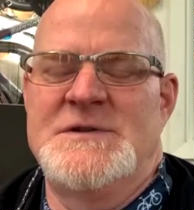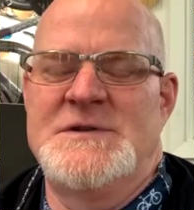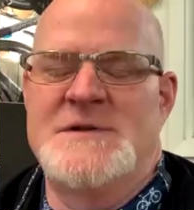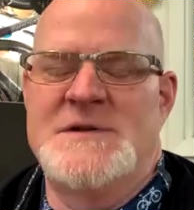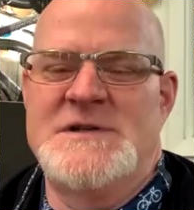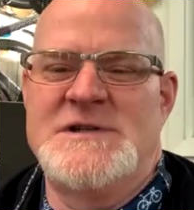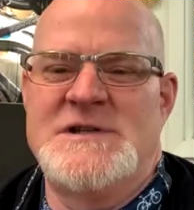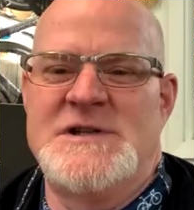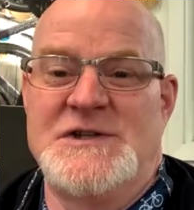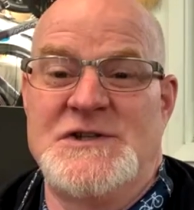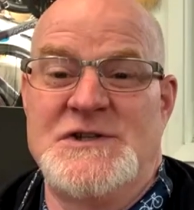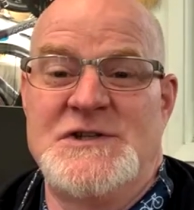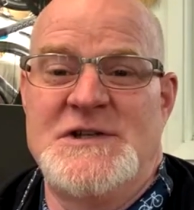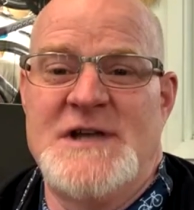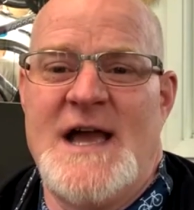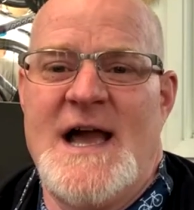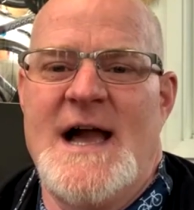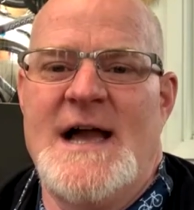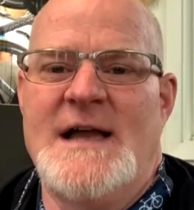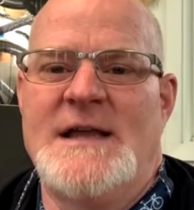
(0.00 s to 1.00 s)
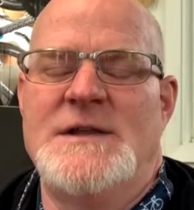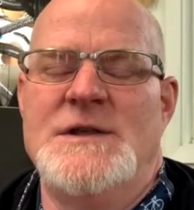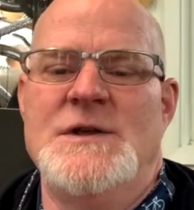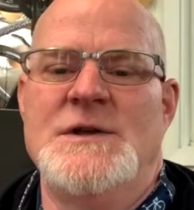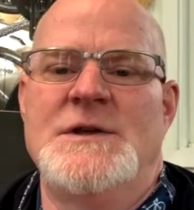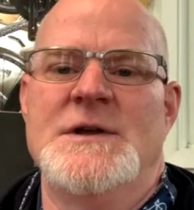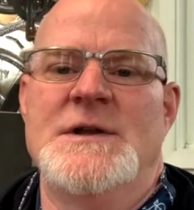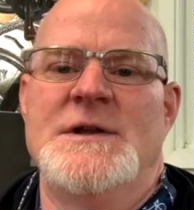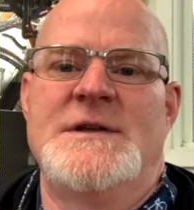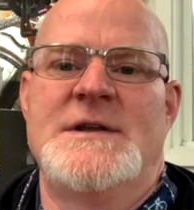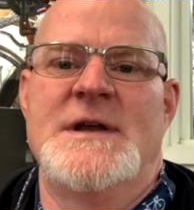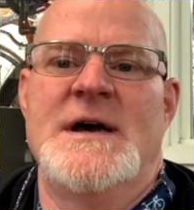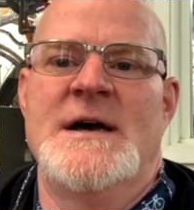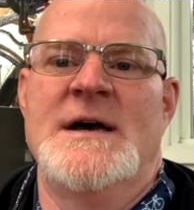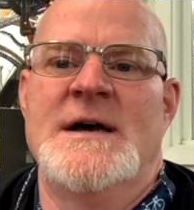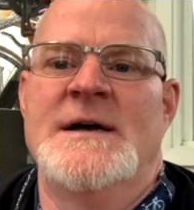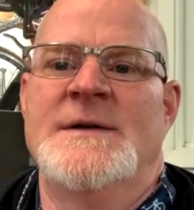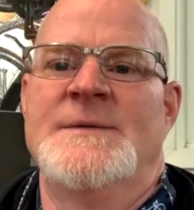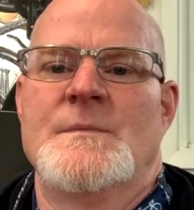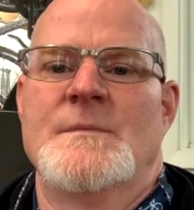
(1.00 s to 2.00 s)
to check. You could
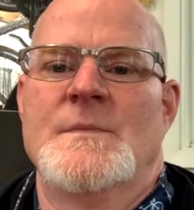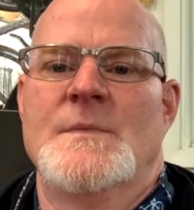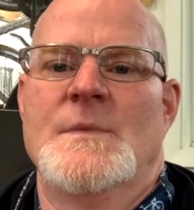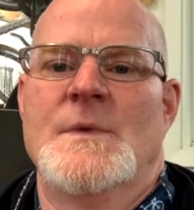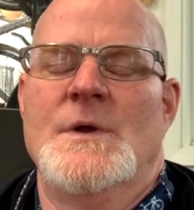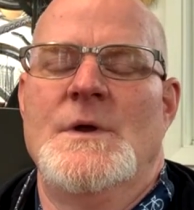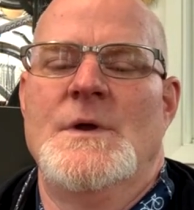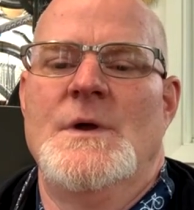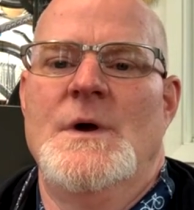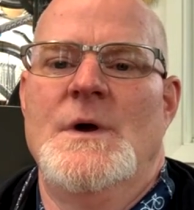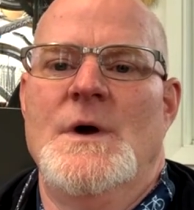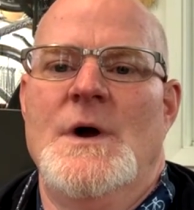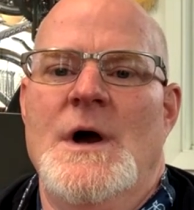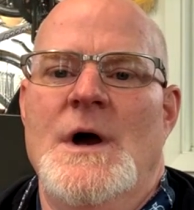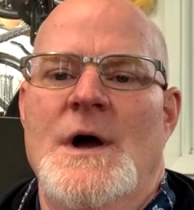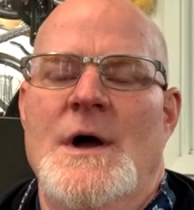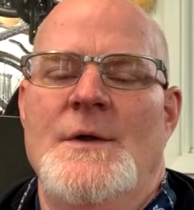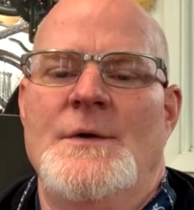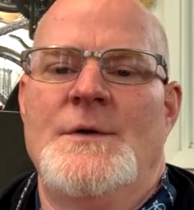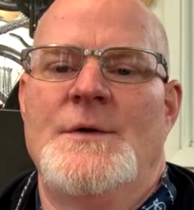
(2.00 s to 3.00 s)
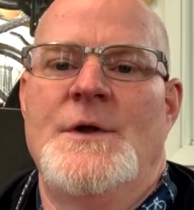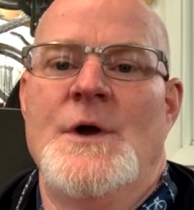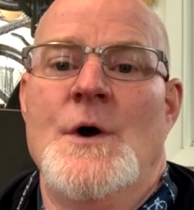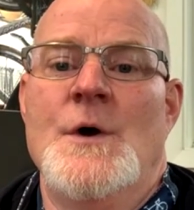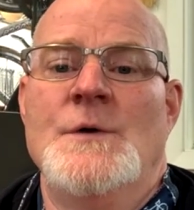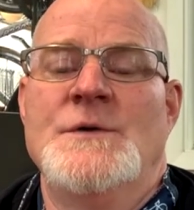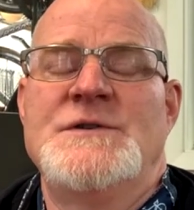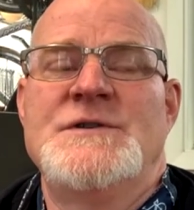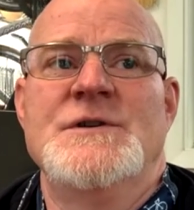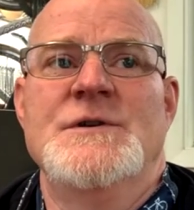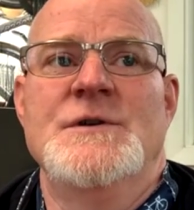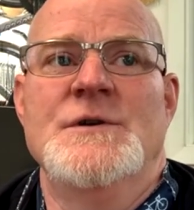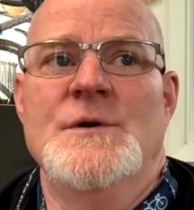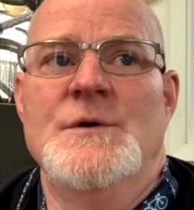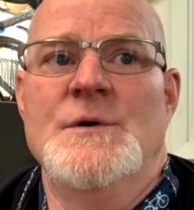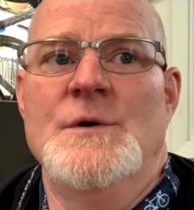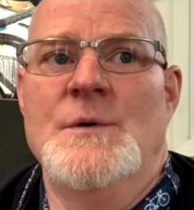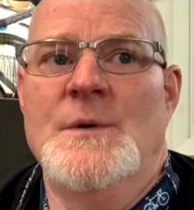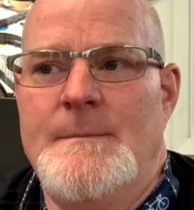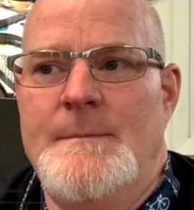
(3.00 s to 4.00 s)
uh, uh, go
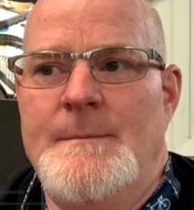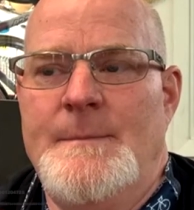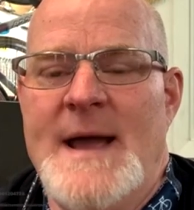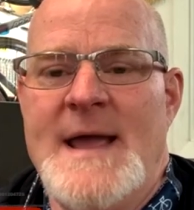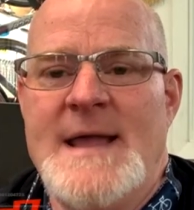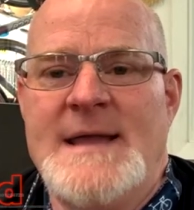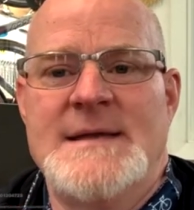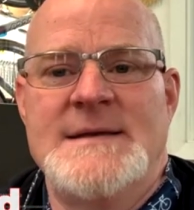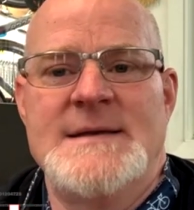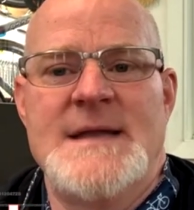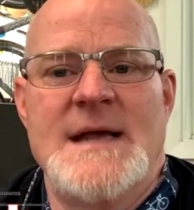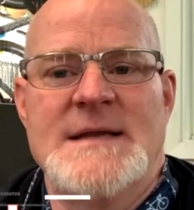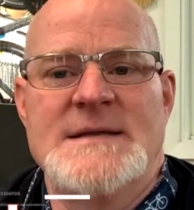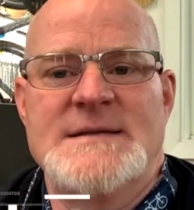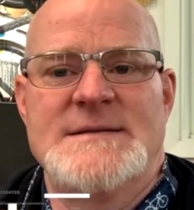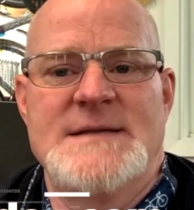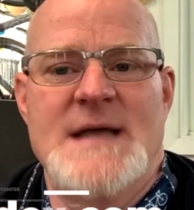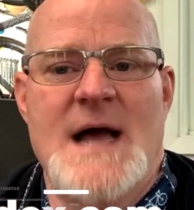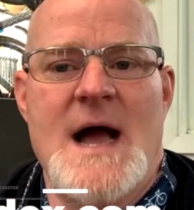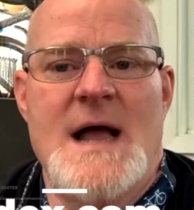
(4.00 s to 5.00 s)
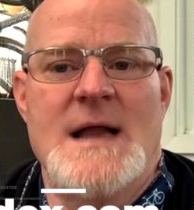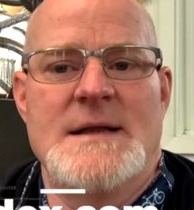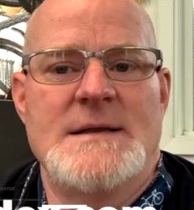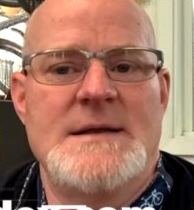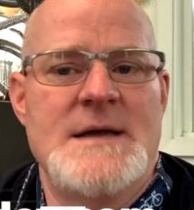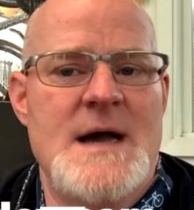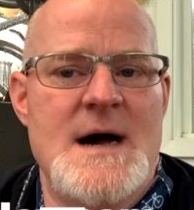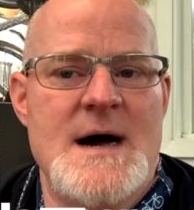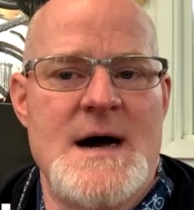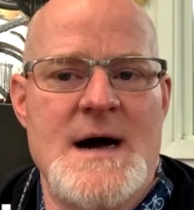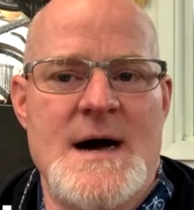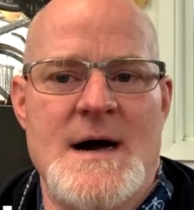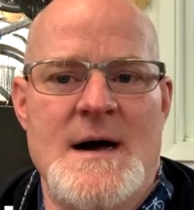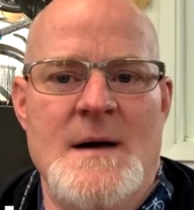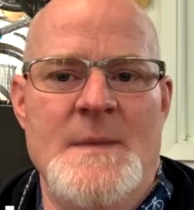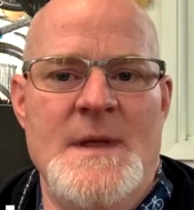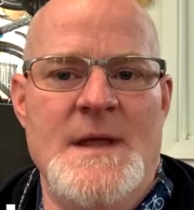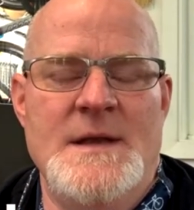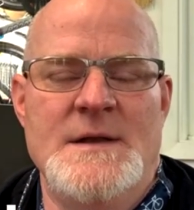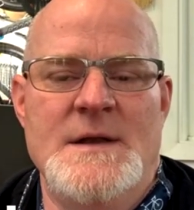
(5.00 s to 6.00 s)
to
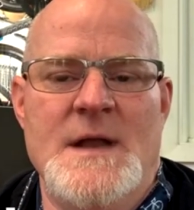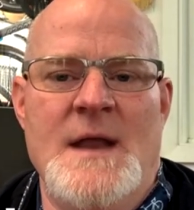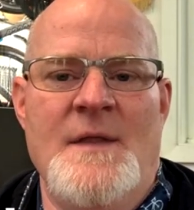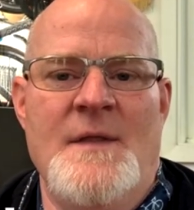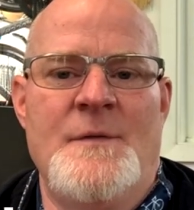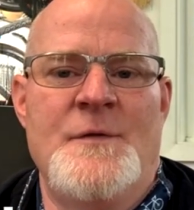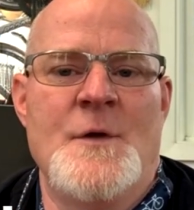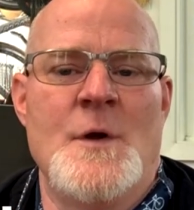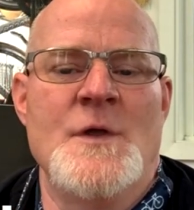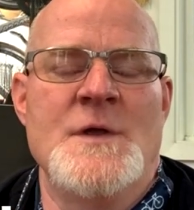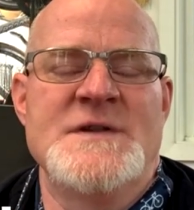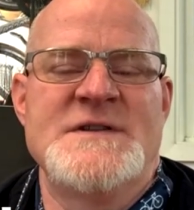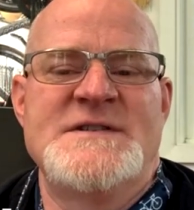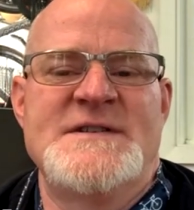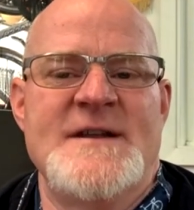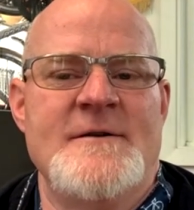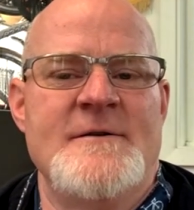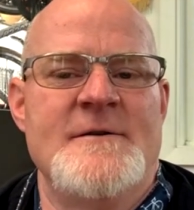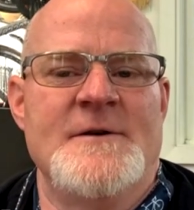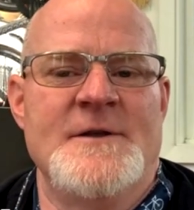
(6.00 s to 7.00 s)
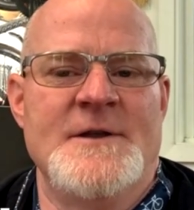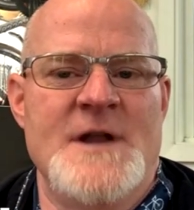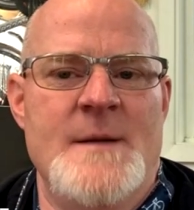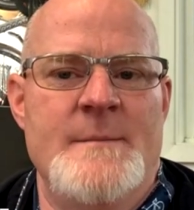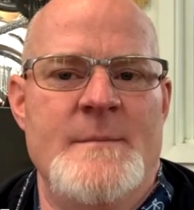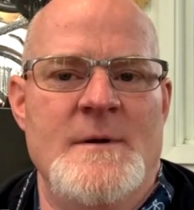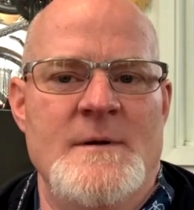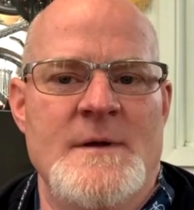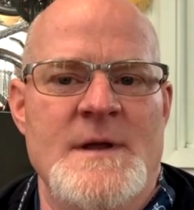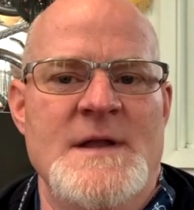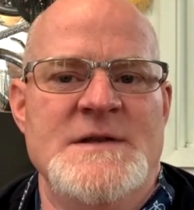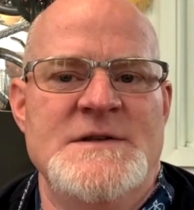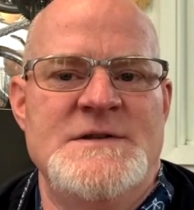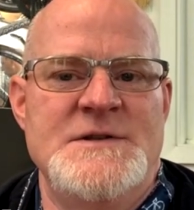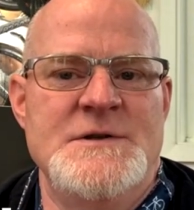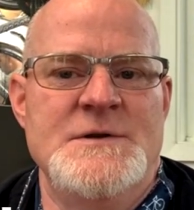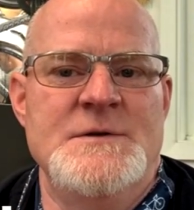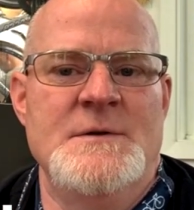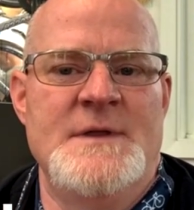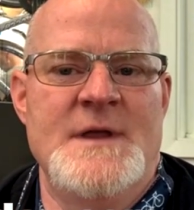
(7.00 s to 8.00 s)
bikeindex.com and, and throw the serial number
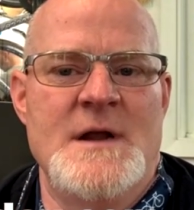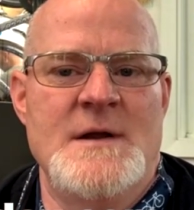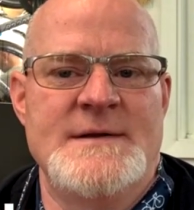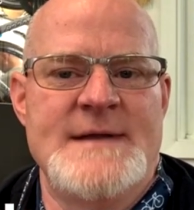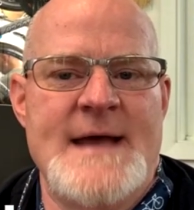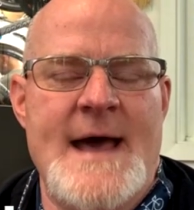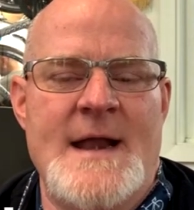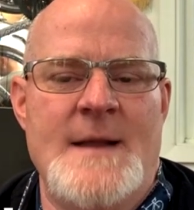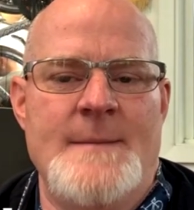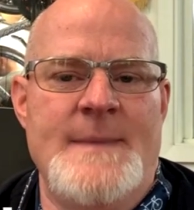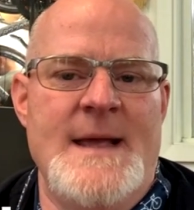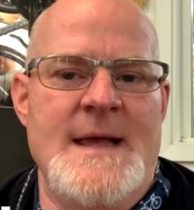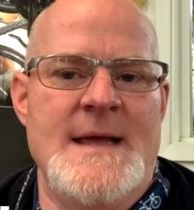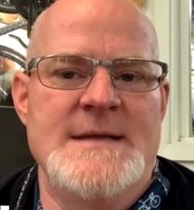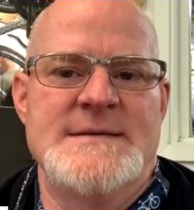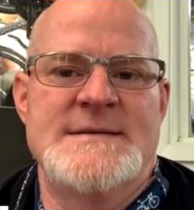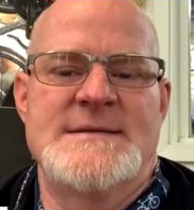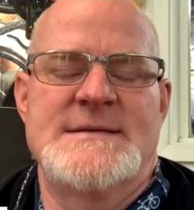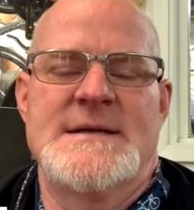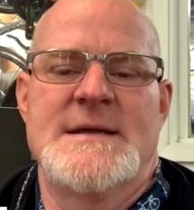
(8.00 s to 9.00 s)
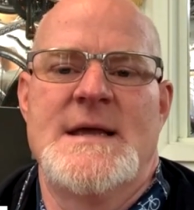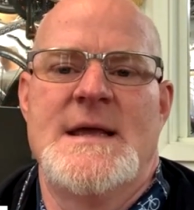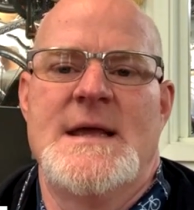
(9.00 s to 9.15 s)
into their database.